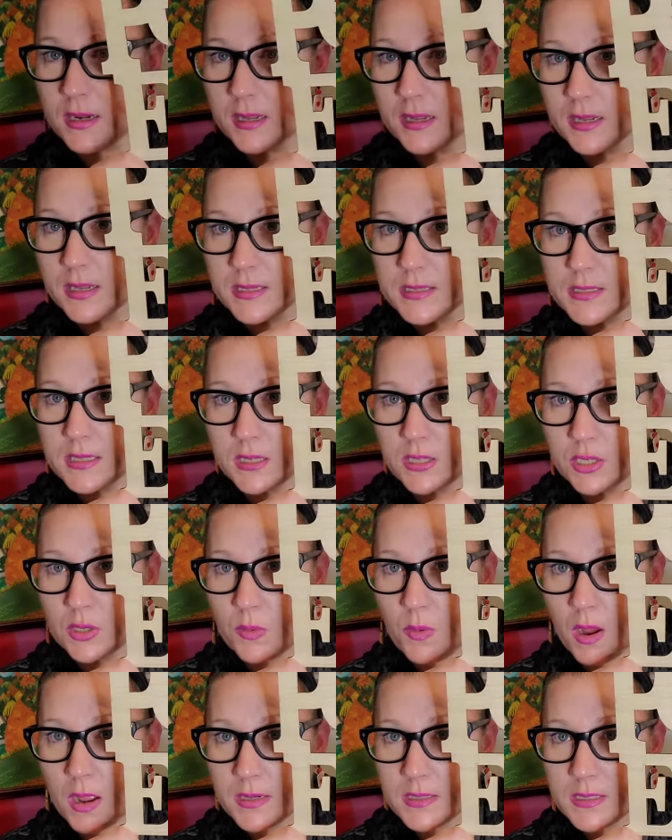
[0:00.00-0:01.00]
to
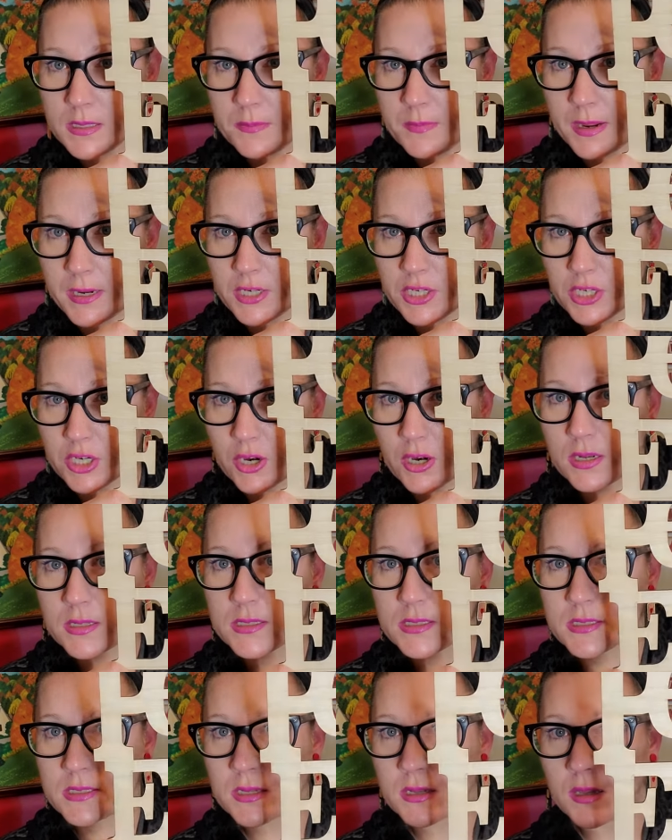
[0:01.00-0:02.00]
continue on to my
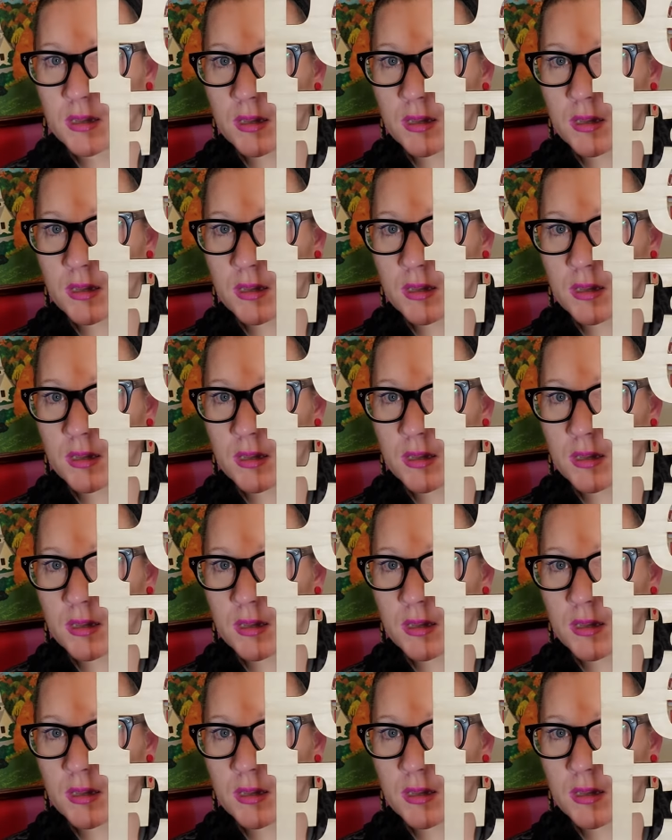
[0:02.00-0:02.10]
shirts.